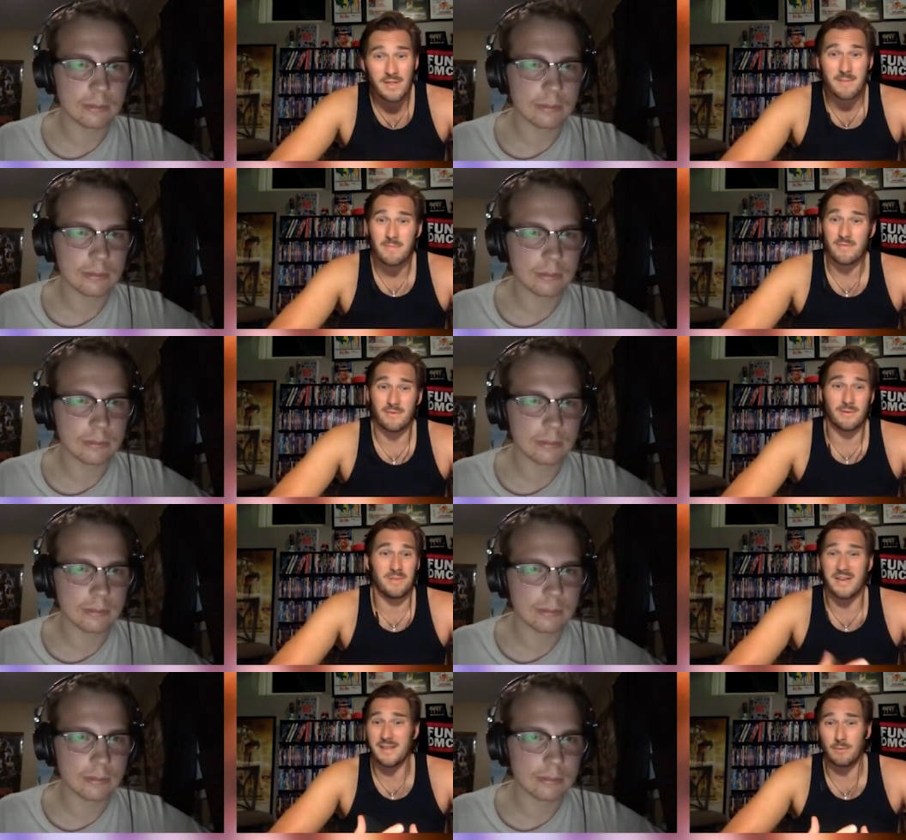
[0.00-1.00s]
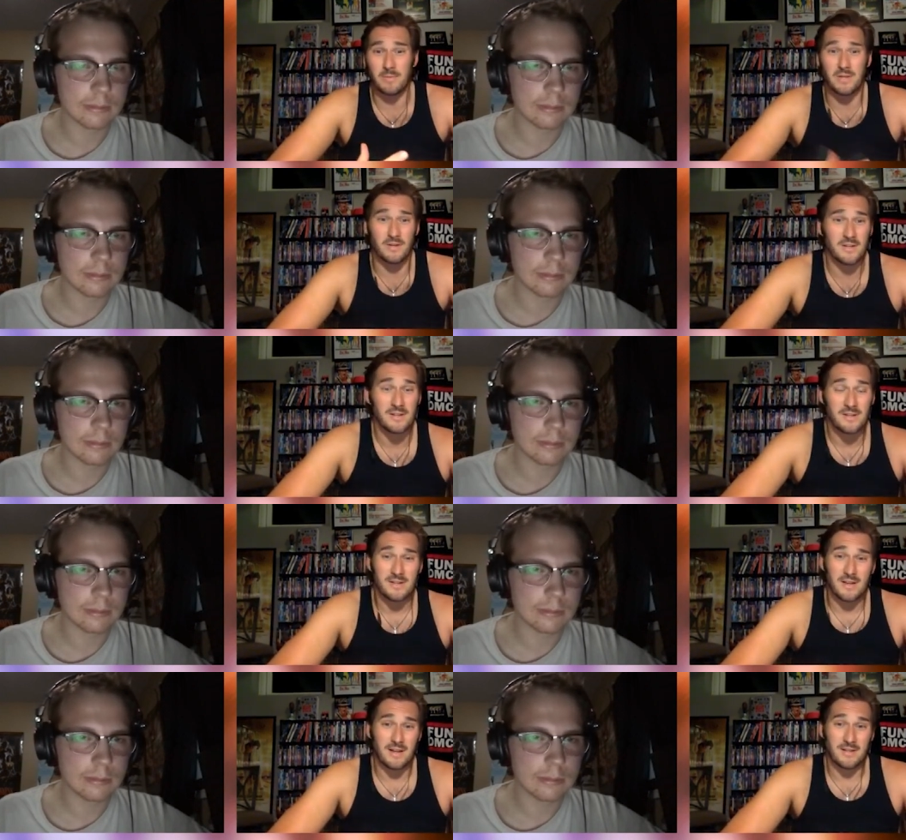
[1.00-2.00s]
Speaker 1: with them. I feel like playing them would be good
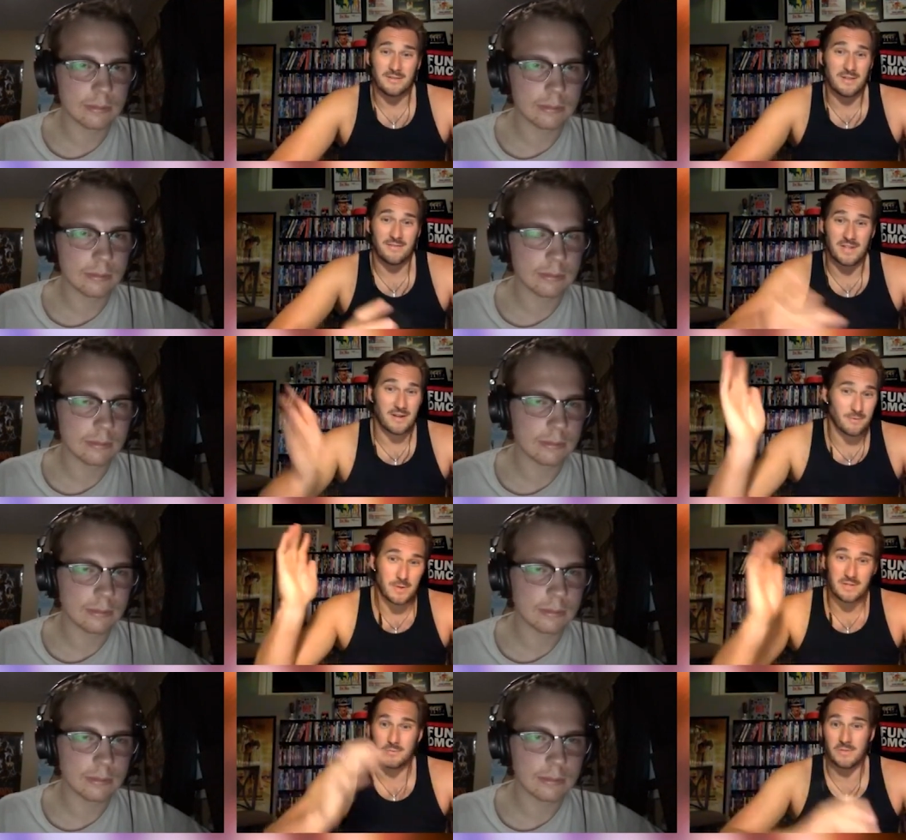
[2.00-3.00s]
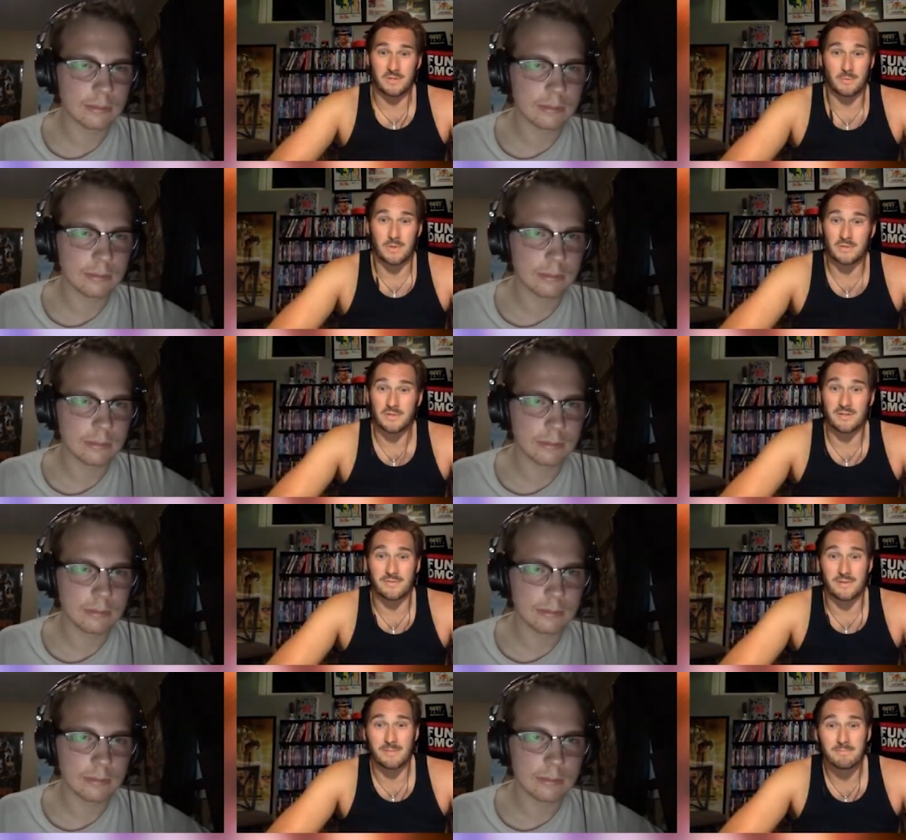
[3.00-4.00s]
and I'll just have to start watching Wizard World shit for
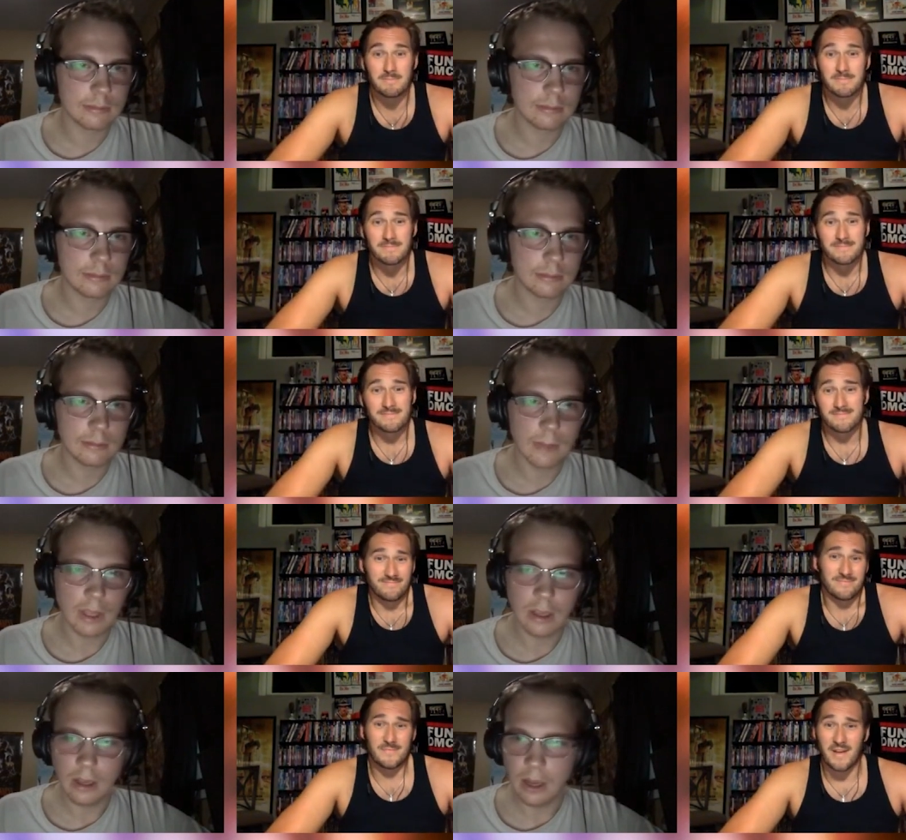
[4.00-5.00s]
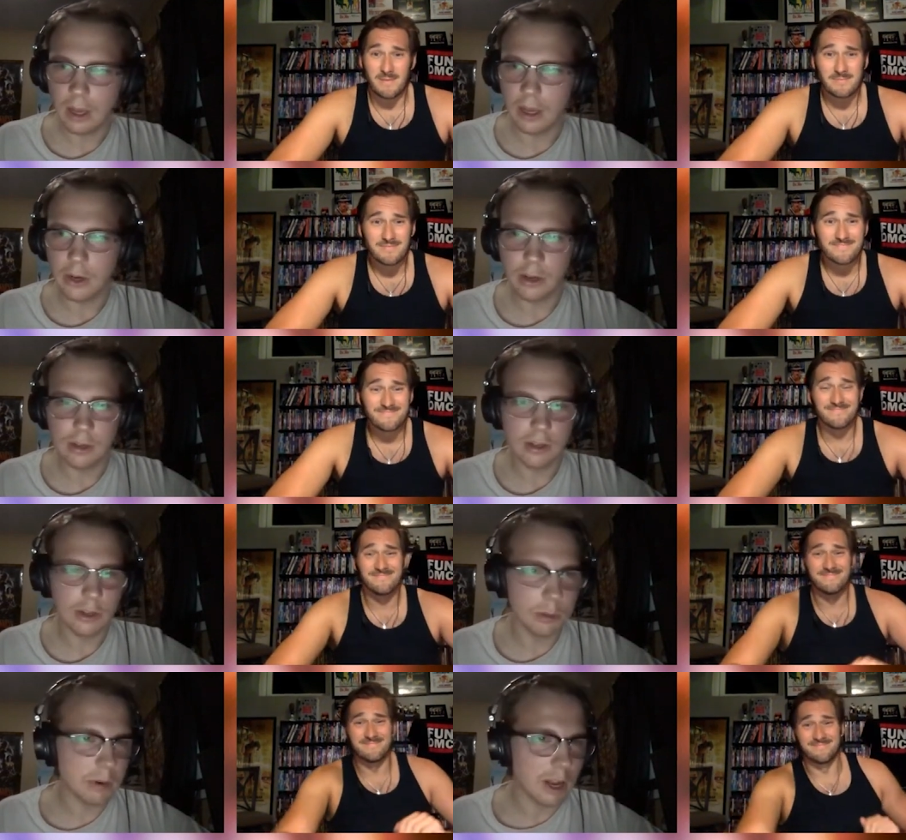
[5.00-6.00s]
them. Fine. Uh, no,
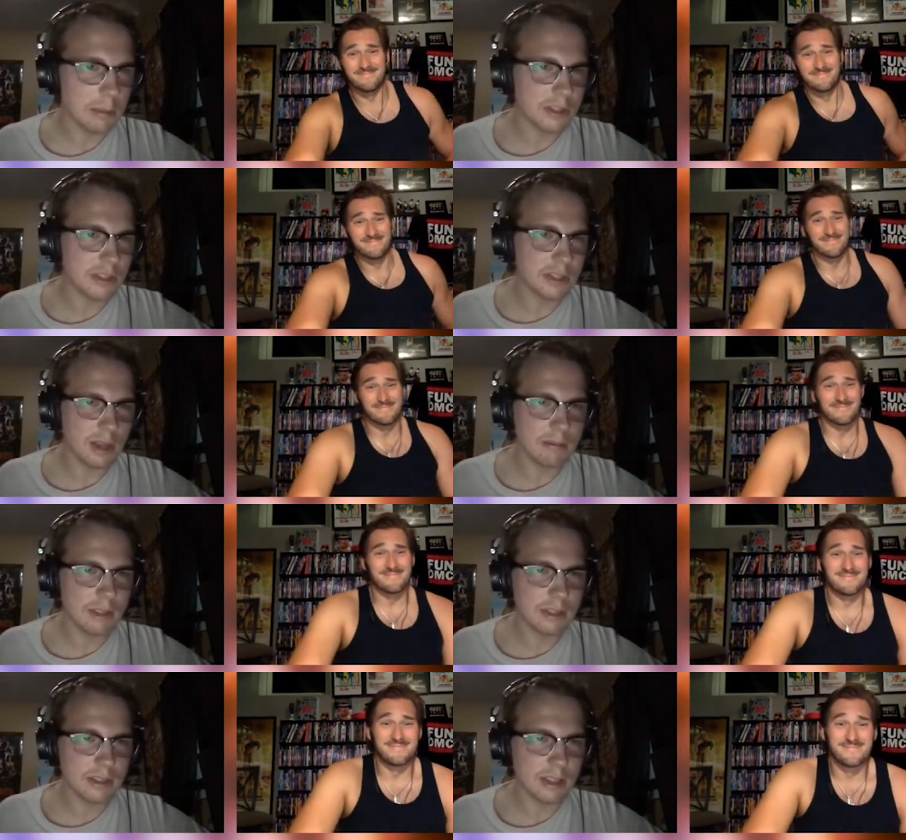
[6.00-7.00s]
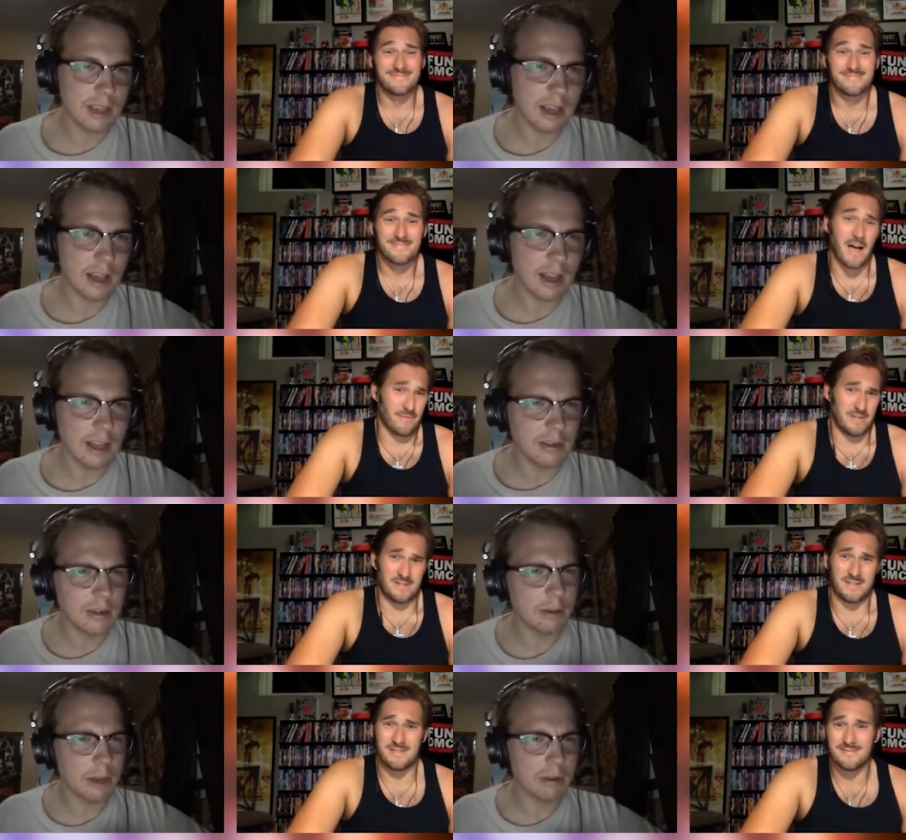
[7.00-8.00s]
no,
Speaker 2: promises, obviously. Uh, obviously. I don't
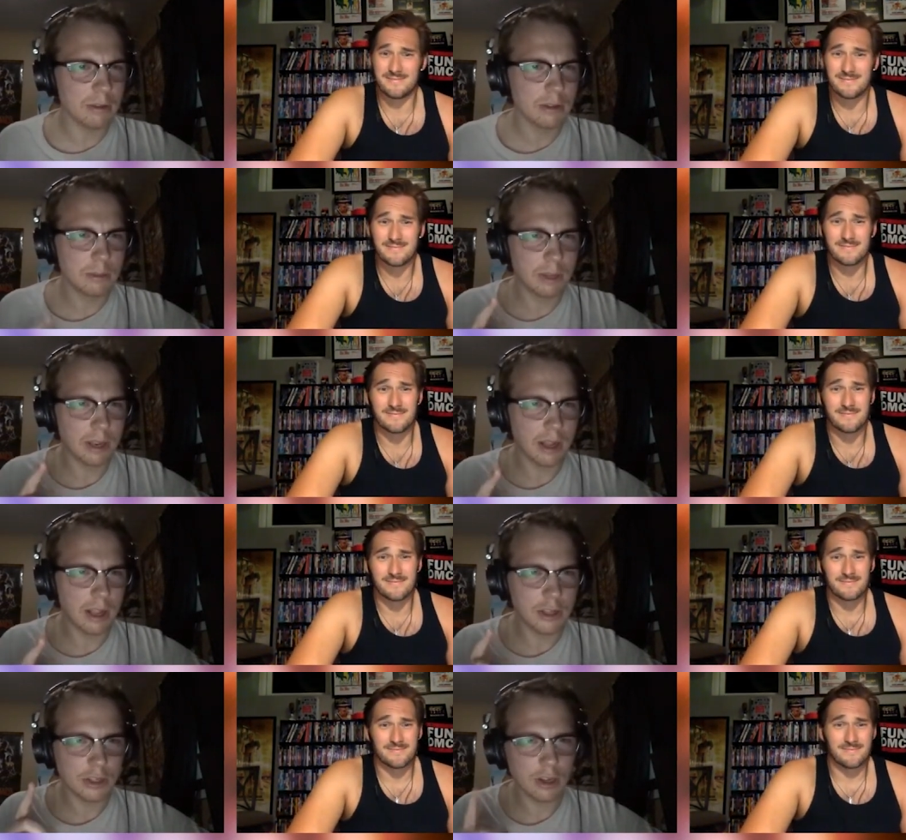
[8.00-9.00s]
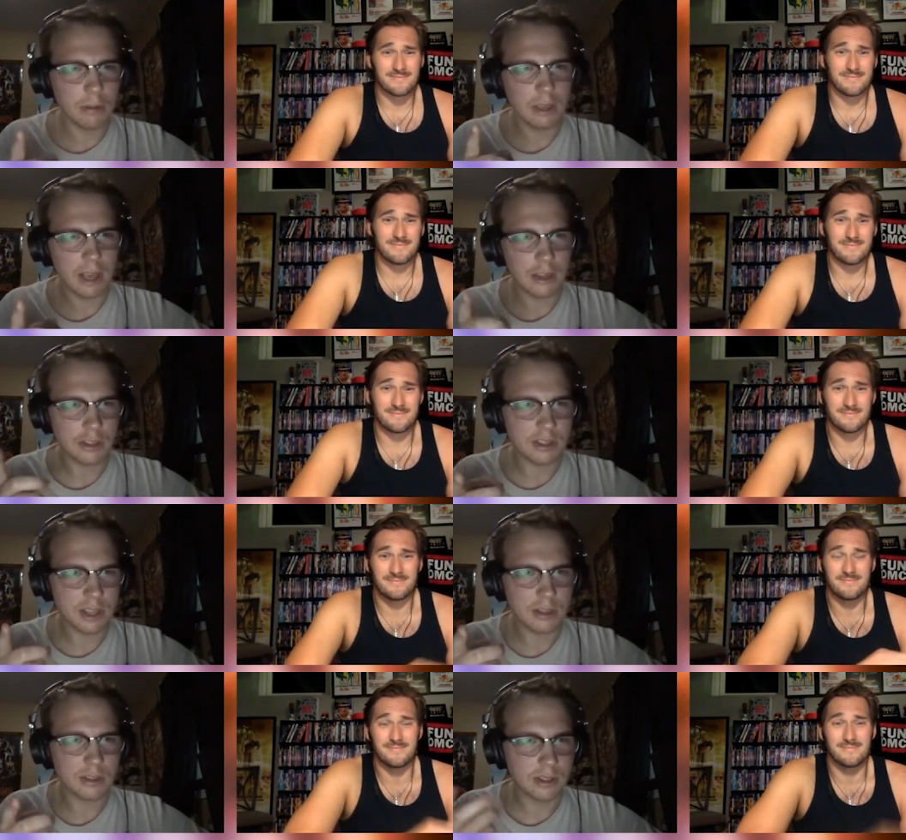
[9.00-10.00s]
know about Rue, but uh, Jacoby actually
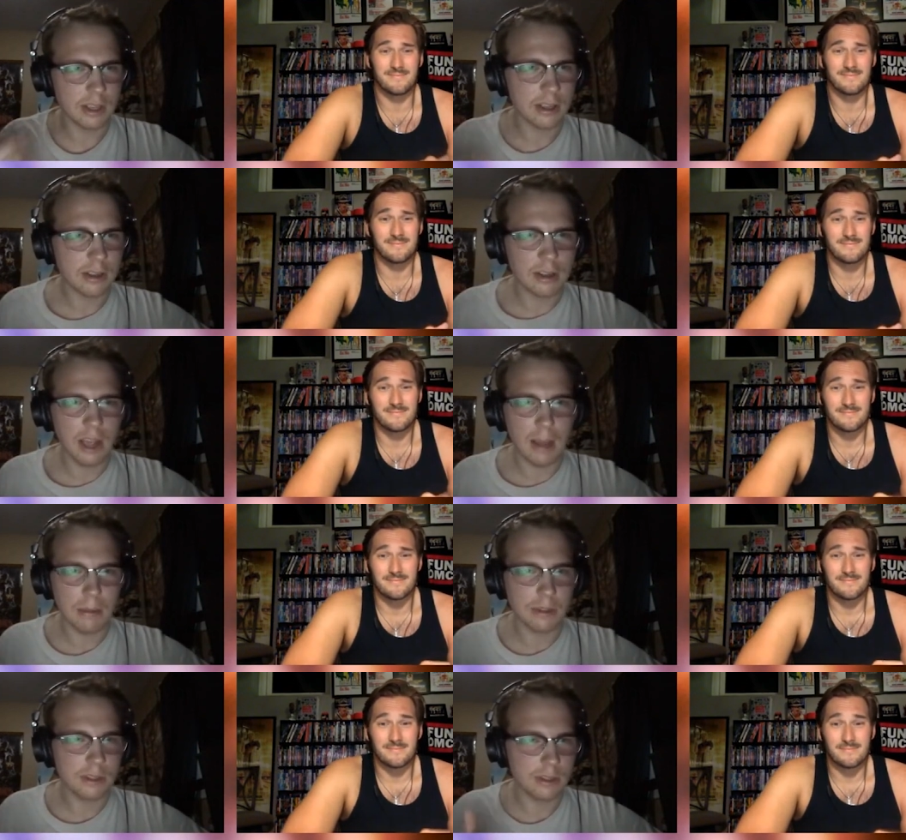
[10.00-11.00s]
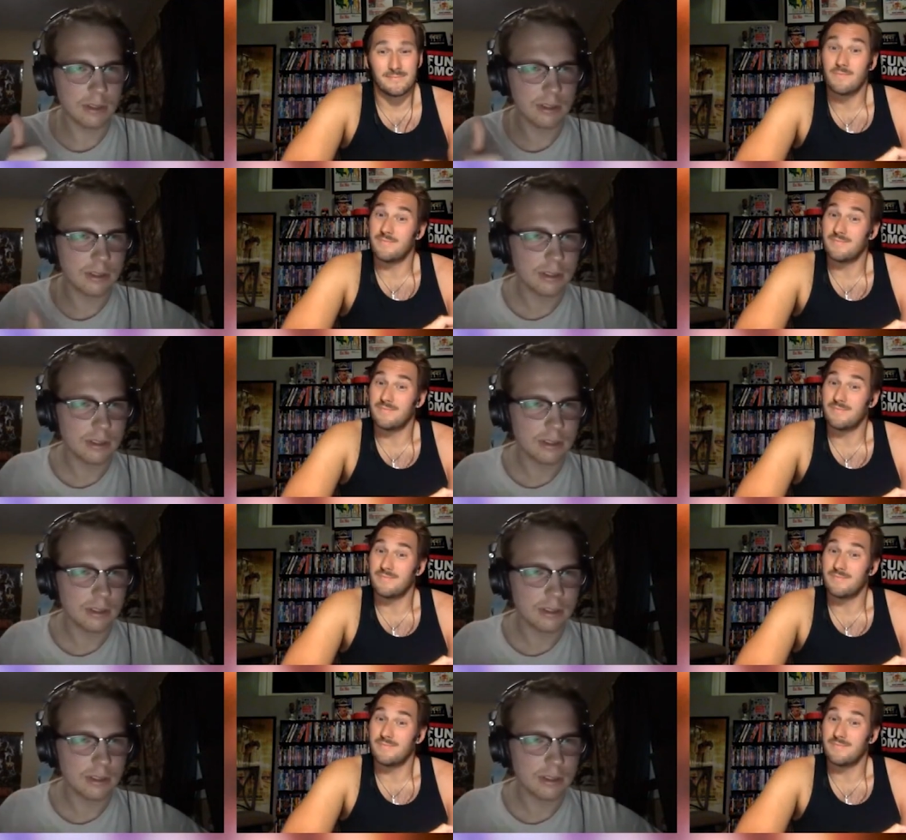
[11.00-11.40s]
sounds like it could happen. So